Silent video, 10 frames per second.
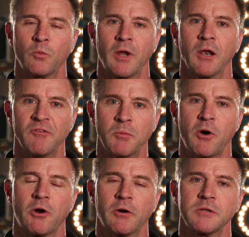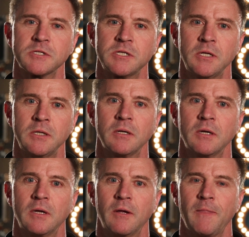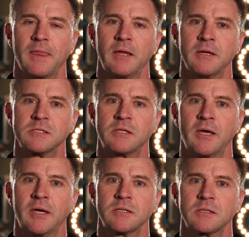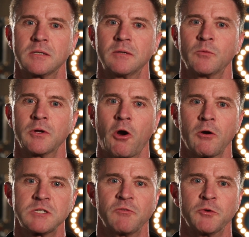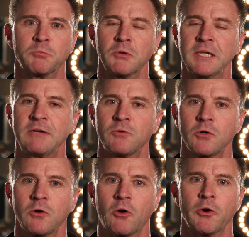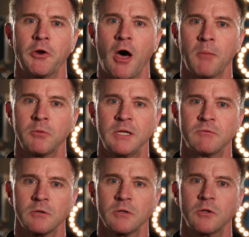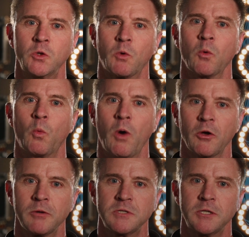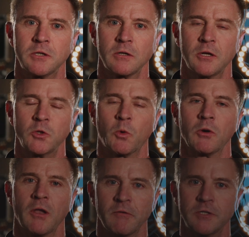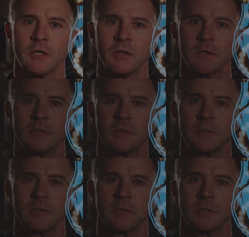what I love about Heart of the City is that regardless if you're a believer or non-believer, you are welcomed here and you are loved here.